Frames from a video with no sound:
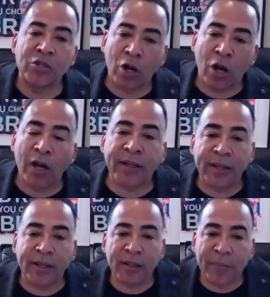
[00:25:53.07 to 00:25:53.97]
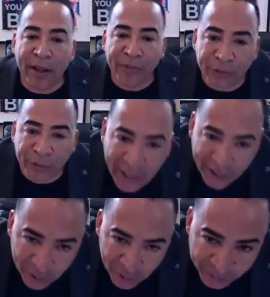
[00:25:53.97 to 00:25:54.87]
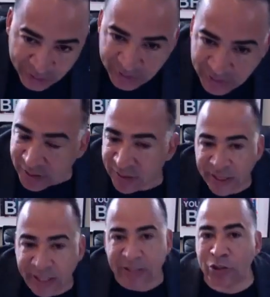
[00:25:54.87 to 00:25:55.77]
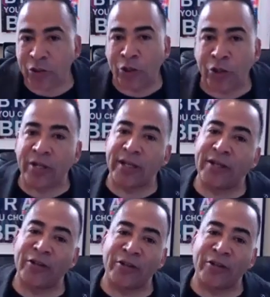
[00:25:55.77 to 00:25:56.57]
talking about their ailments and things are hurting,